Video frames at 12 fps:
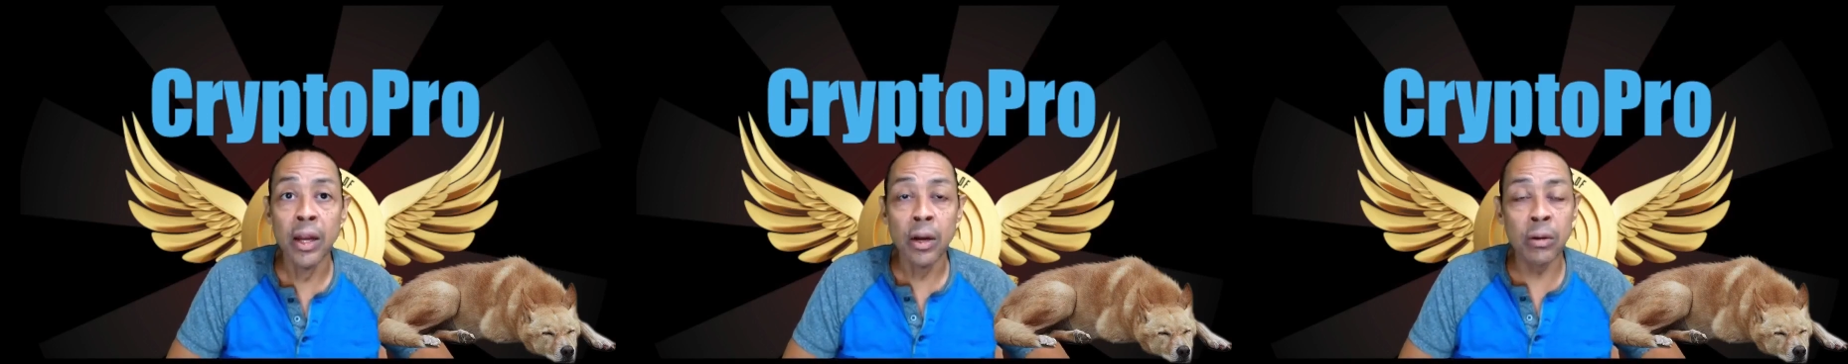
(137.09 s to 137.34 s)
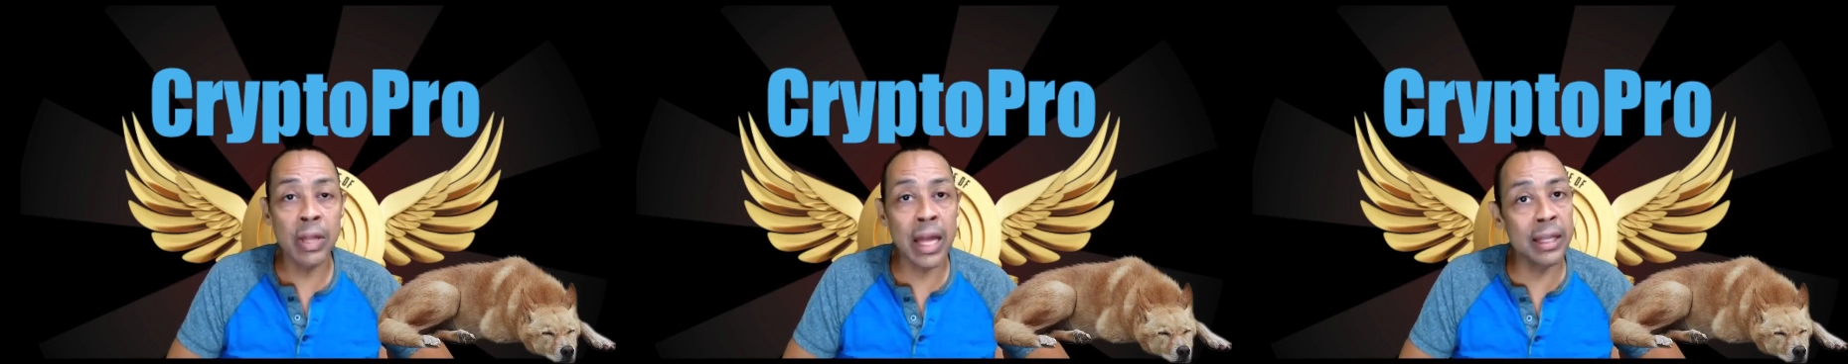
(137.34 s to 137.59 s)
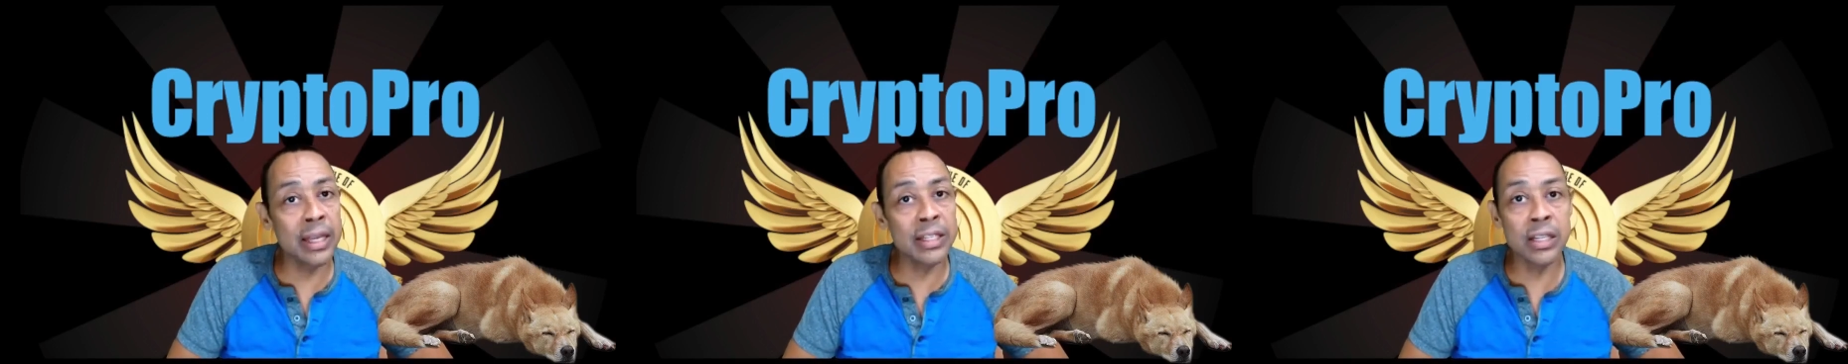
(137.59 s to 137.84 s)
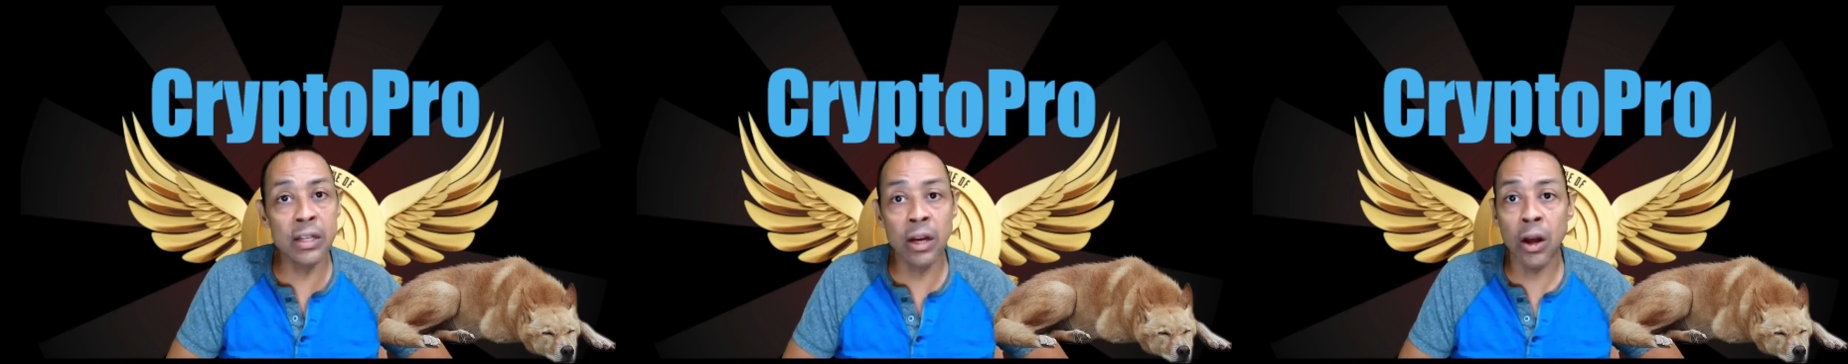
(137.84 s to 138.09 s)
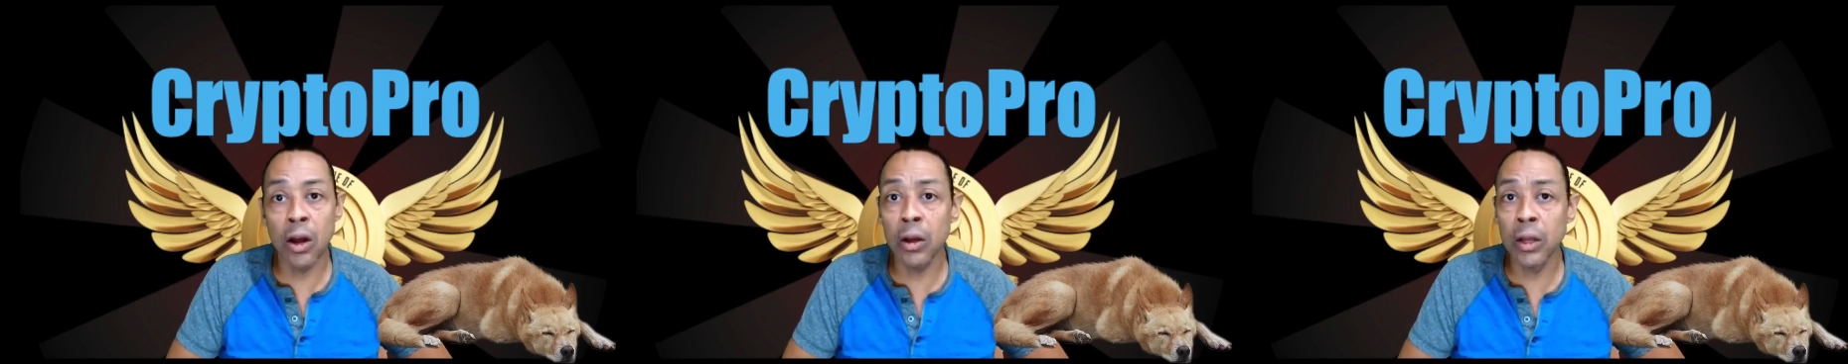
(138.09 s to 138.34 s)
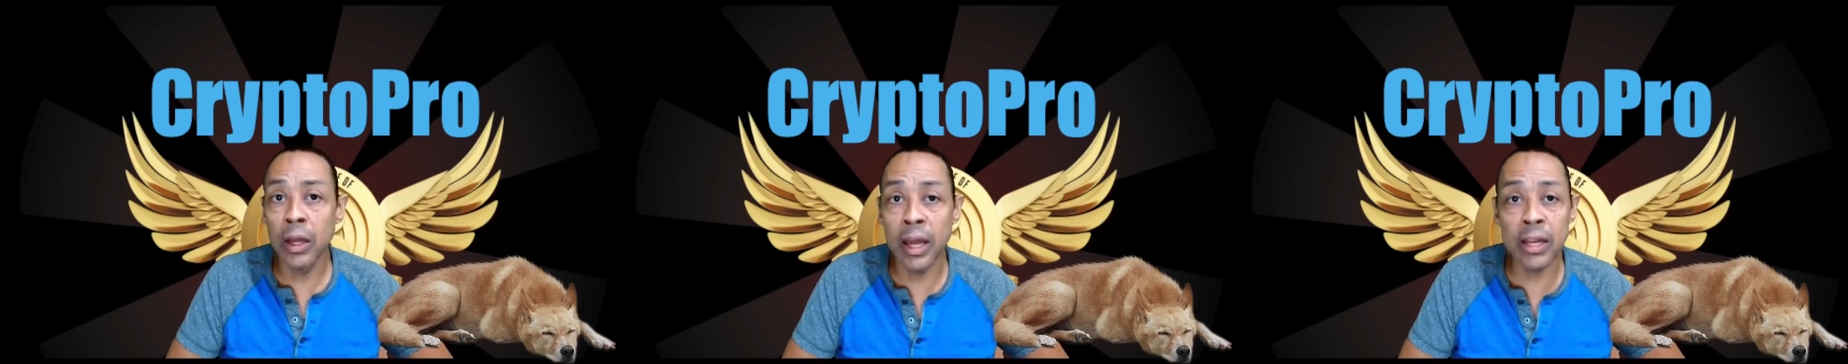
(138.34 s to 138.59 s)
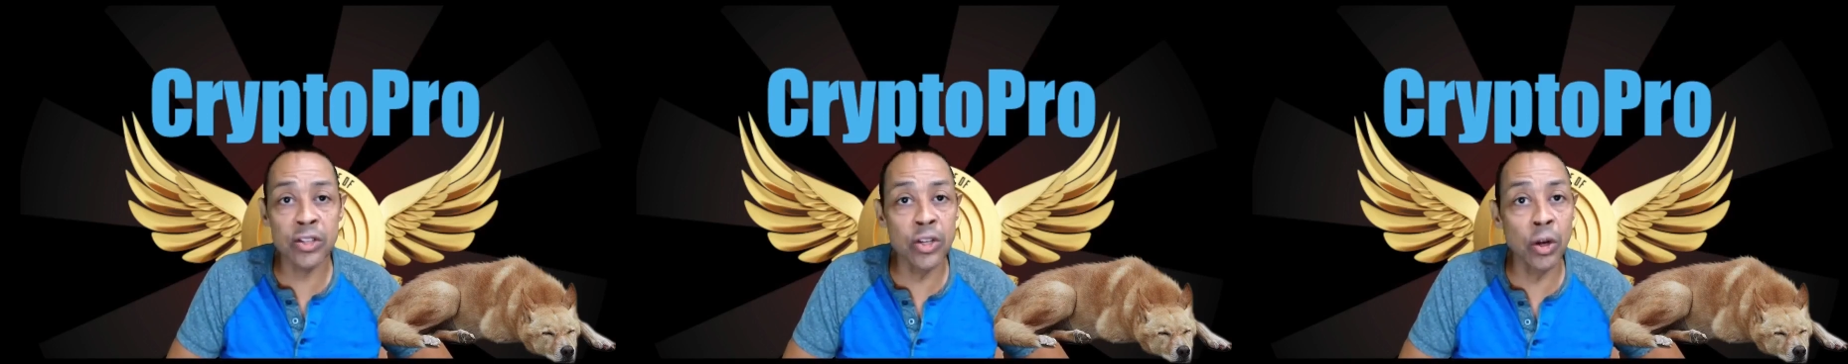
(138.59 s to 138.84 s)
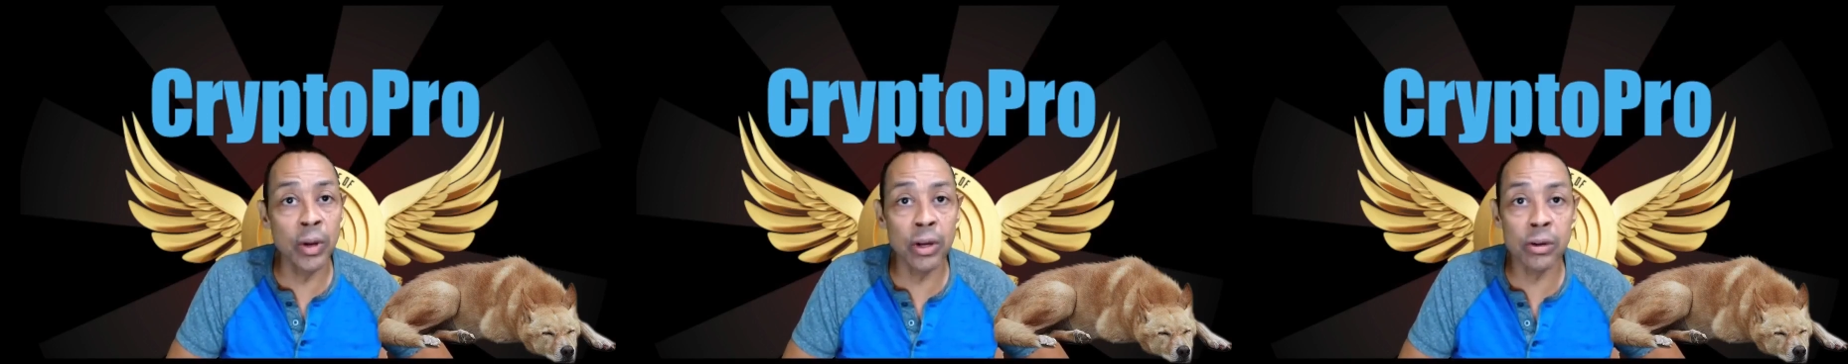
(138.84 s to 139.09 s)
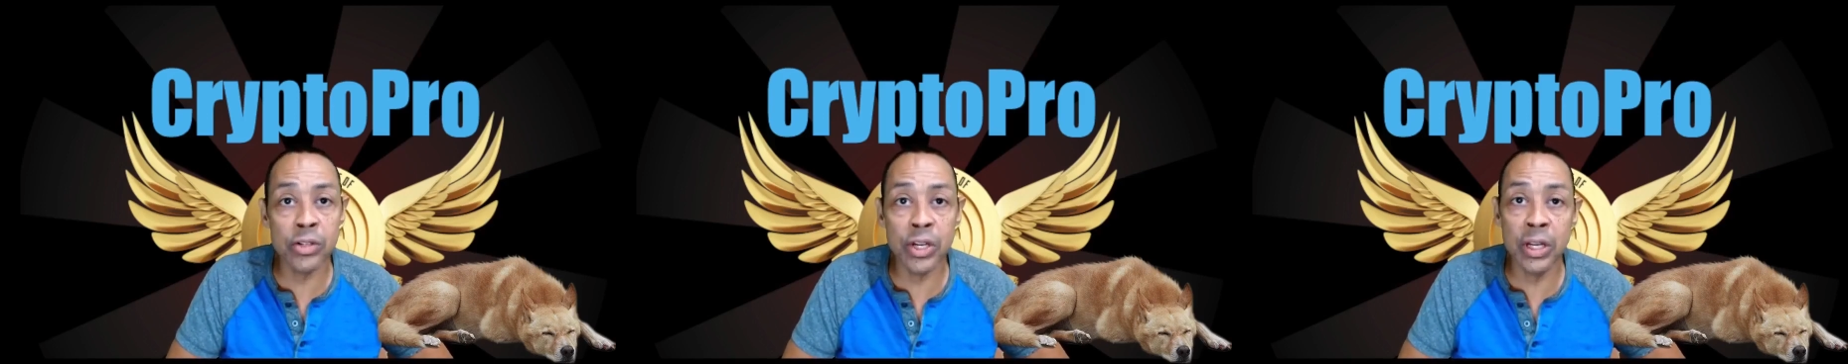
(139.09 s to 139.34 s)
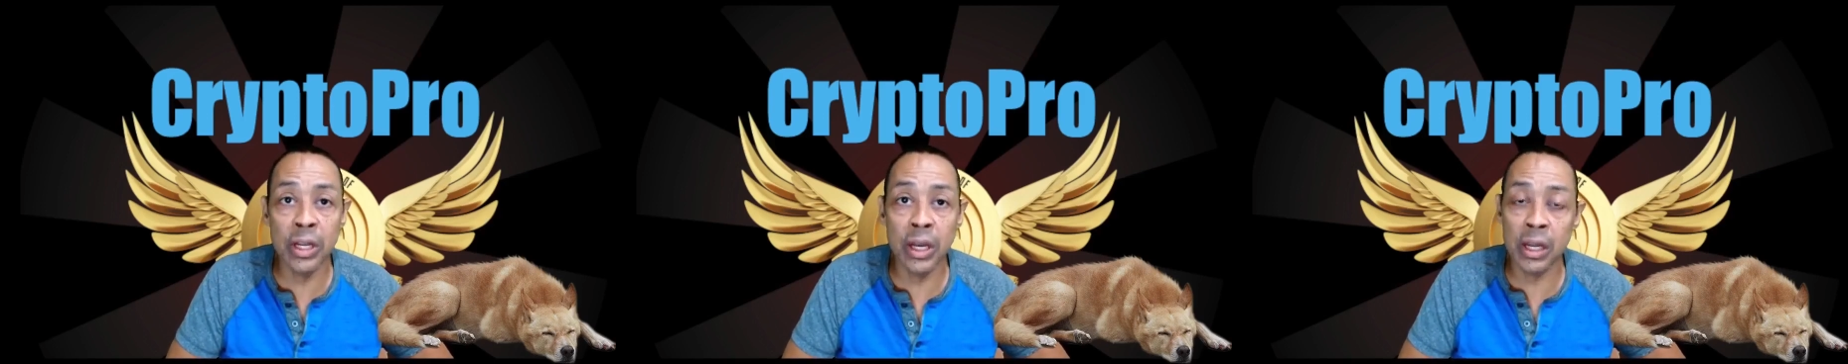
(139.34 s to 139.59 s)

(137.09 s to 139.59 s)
where that lazy dog has no energy